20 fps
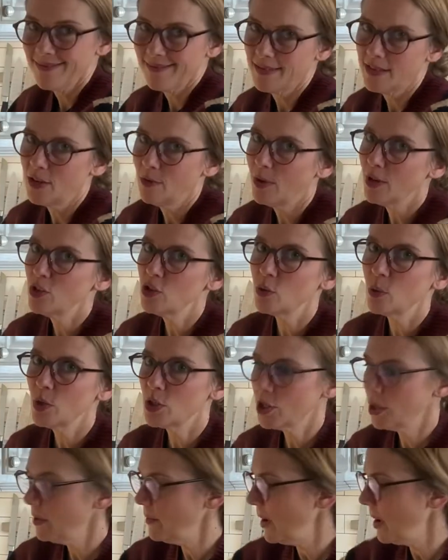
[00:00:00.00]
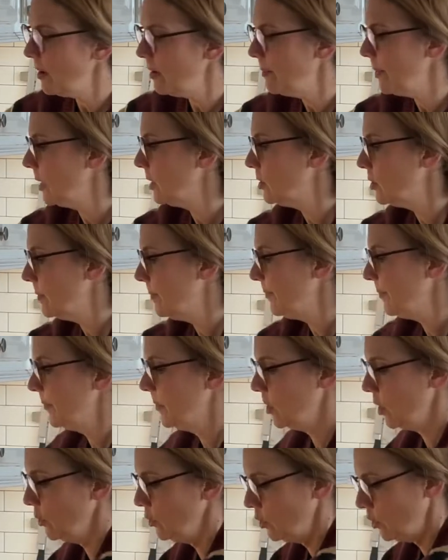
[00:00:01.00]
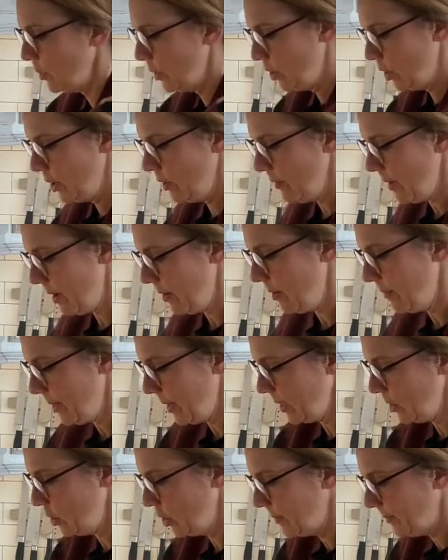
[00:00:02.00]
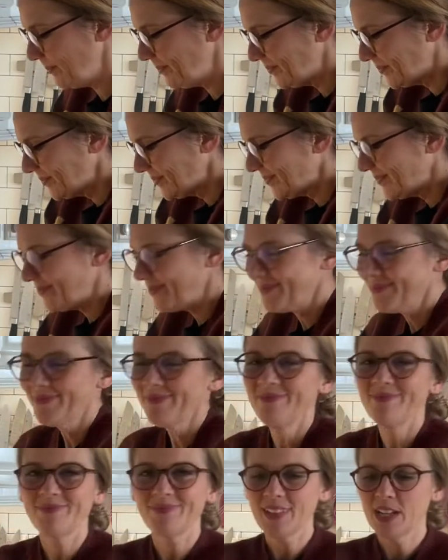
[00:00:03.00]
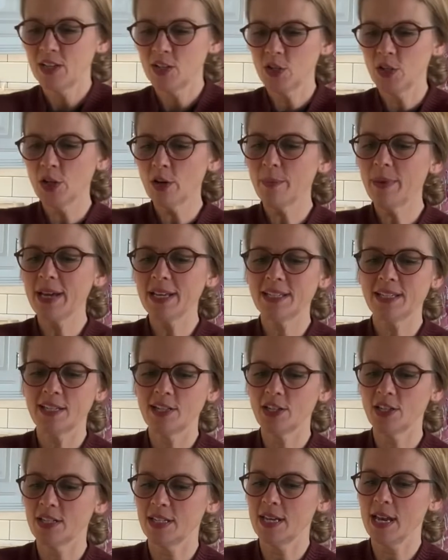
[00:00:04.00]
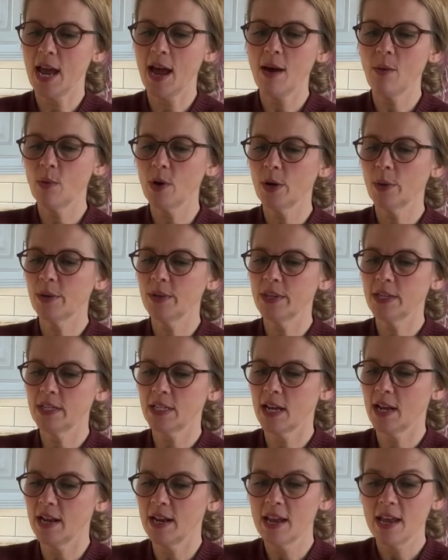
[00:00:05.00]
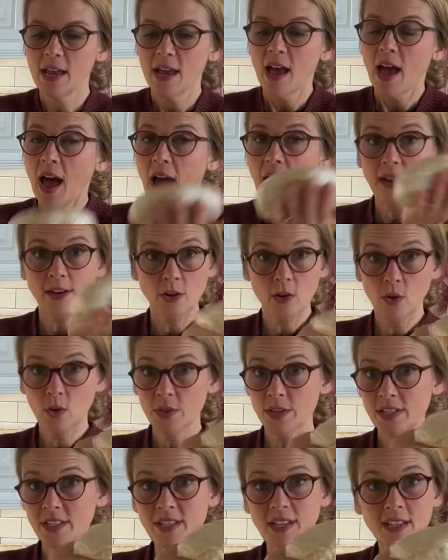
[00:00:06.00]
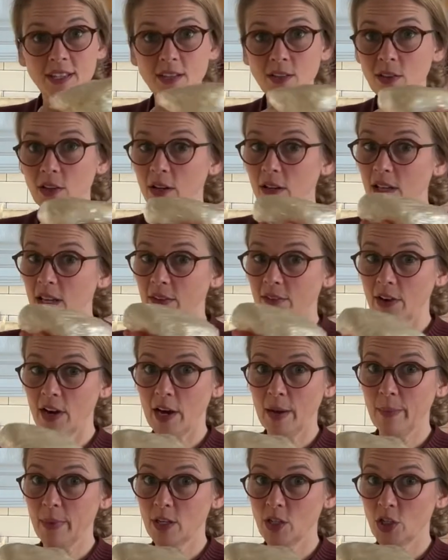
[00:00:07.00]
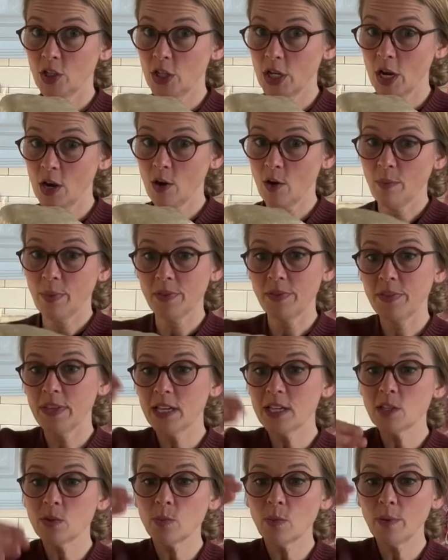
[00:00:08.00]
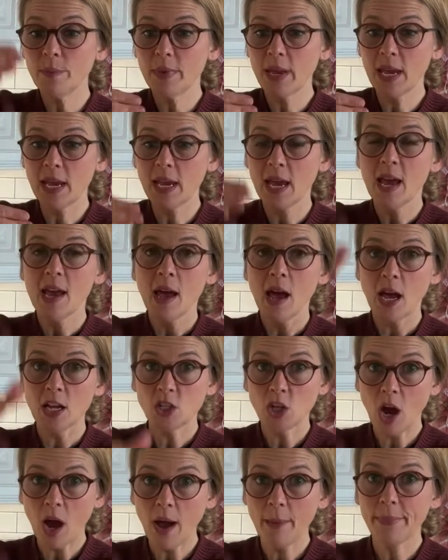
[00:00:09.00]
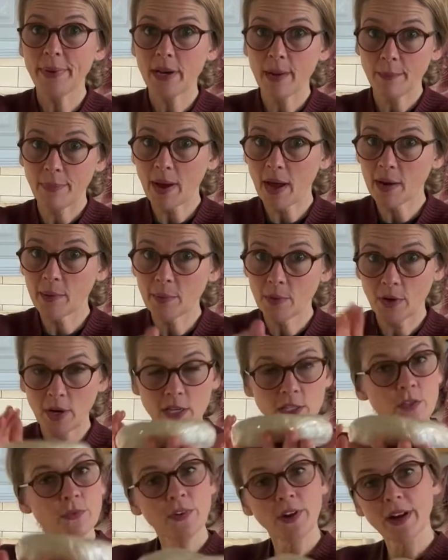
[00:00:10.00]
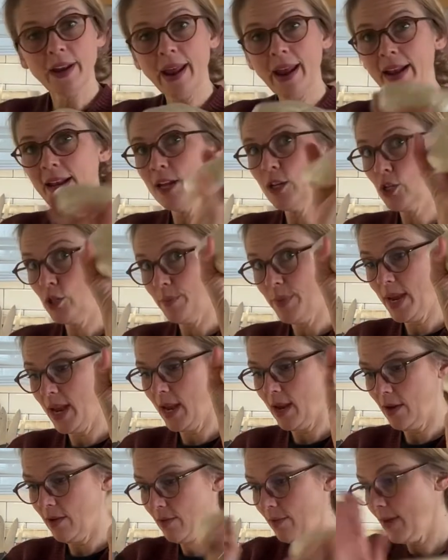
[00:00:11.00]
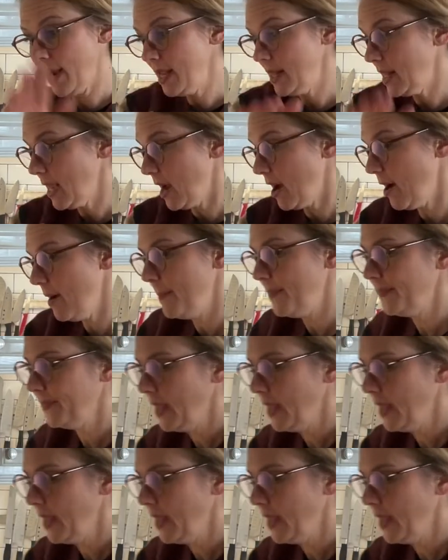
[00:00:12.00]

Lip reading: you want to squish it around a bunch. Don't squish it around a bunch. Do your best to just not work with a ton. I know this doesn't look like very much dough, but this will make a top and a bottom crust for a 9-inch pan right there.